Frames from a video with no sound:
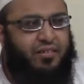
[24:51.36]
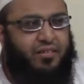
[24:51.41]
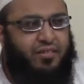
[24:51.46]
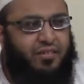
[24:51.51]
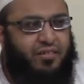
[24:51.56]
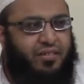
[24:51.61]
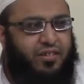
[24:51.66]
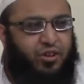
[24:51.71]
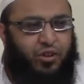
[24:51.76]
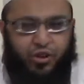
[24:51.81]

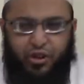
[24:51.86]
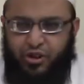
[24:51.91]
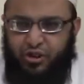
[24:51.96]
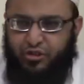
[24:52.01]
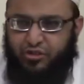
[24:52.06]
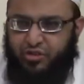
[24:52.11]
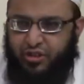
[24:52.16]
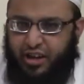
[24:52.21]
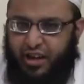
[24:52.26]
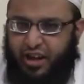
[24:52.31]
In
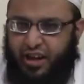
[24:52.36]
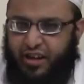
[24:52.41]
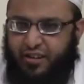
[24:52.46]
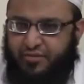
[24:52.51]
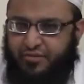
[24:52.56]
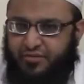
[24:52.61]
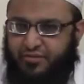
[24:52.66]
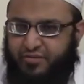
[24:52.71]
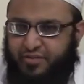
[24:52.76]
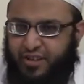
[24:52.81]
order to
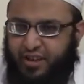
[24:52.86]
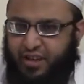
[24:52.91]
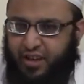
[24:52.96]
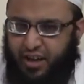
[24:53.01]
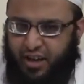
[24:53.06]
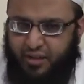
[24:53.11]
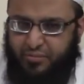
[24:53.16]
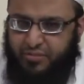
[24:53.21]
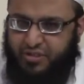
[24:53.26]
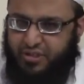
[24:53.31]
have a
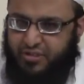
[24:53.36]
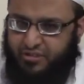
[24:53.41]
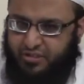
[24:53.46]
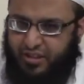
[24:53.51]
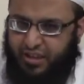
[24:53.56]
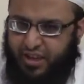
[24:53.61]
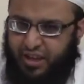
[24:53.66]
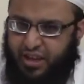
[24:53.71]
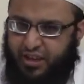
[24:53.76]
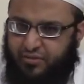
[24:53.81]
abd, a
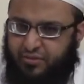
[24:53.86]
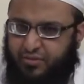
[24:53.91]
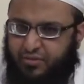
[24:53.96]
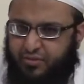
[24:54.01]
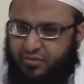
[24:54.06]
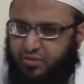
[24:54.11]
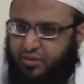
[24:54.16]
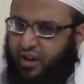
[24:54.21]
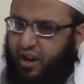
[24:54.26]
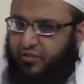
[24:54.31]

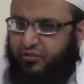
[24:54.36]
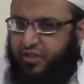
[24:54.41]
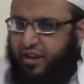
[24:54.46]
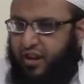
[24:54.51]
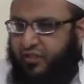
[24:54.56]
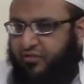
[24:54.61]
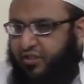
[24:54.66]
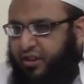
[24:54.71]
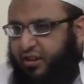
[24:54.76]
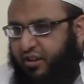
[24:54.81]
slave, you have to
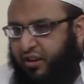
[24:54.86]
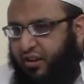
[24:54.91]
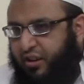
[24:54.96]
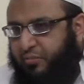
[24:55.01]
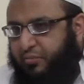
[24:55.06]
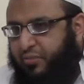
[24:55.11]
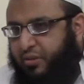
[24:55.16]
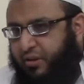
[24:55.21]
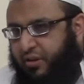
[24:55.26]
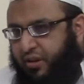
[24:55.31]
have a
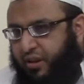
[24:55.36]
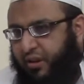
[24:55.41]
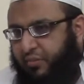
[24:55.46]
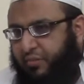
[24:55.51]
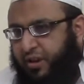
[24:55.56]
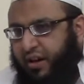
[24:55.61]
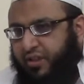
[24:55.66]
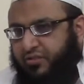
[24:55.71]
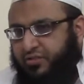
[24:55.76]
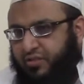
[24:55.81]
rabb, a
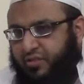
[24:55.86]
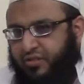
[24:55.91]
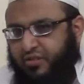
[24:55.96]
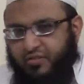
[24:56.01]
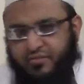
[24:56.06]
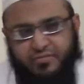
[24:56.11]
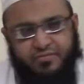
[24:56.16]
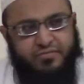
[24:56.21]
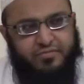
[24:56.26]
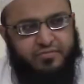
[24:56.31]
master.
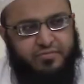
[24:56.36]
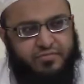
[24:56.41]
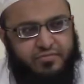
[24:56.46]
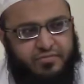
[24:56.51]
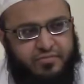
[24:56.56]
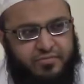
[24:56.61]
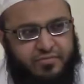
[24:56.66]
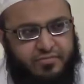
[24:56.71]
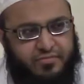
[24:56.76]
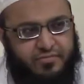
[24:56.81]

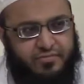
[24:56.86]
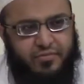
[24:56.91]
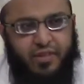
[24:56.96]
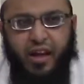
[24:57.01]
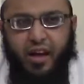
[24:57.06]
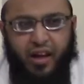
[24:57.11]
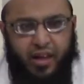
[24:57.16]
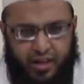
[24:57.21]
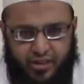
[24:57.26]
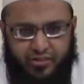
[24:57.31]

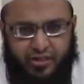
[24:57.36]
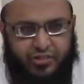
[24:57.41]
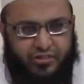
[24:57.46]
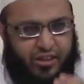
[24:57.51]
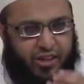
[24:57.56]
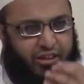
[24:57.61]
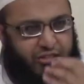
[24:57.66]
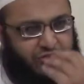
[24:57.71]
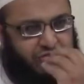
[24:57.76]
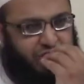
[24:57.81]
As I
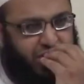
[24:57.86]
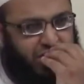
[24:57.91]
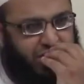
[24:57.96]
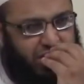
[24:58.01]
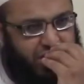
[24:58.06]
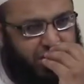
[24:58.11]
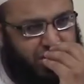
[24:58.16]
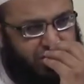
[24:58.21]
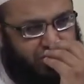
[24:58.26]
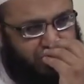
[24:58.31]
said, it's very
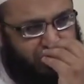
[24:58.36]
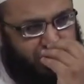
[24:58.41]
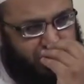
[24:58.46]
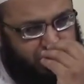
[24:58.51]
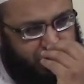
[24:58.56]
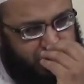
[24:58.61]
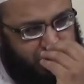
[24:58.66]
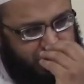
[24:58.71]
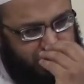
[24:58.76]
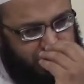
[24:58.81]
easy
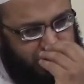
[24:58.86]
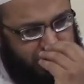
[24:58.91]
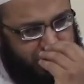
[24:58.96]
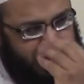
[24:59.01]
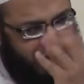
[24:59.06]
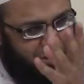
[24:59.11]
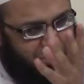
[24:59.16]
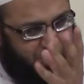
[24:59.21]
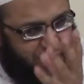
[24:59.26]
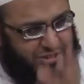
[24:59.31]
to
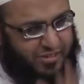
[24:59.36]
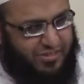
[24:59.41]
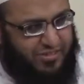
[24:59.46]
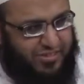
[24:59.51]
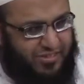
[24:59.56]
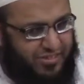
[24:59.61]
explain in words.